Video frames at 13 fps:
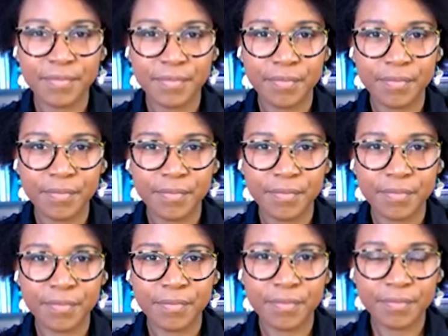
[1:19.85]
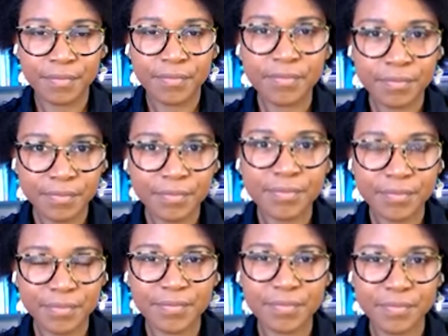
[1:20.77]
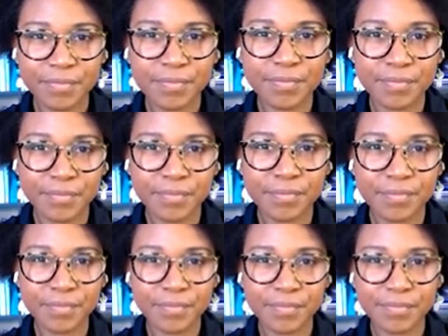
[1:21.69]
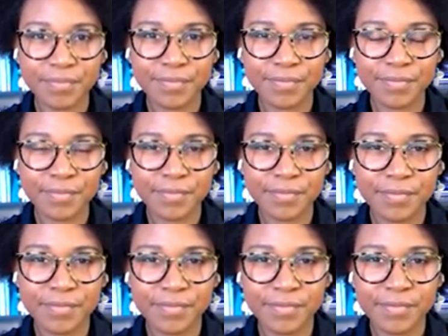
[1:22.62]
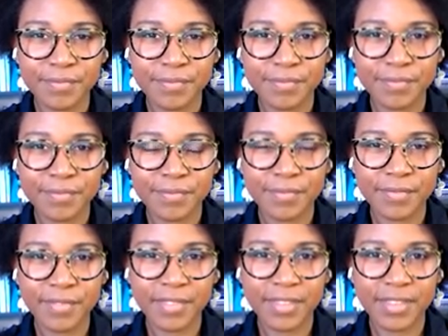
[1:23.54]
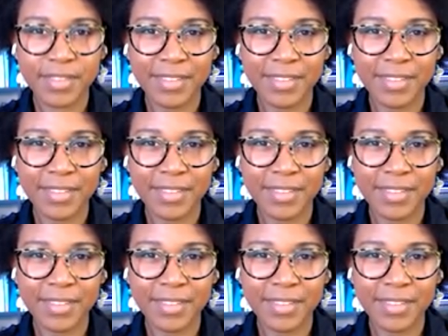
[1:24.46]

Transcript: The person shown says nothing.